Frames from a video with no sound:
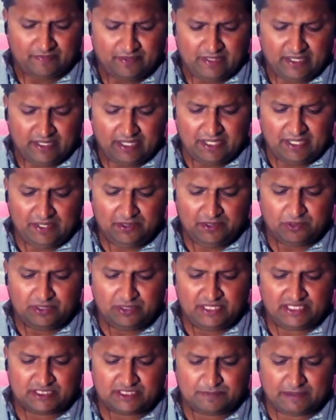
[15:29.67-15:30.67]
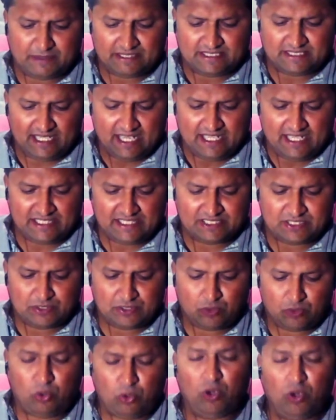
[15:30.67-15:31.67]
into the specialized
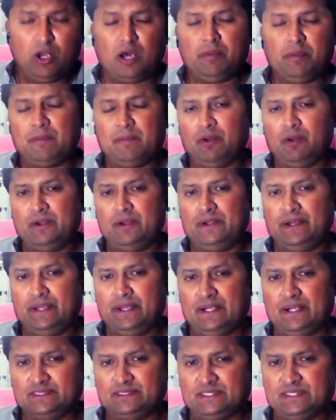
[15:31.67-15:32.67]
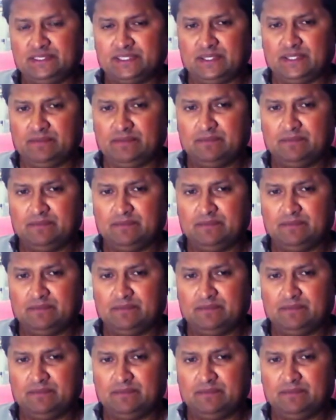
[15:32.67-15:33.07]
role of a political system.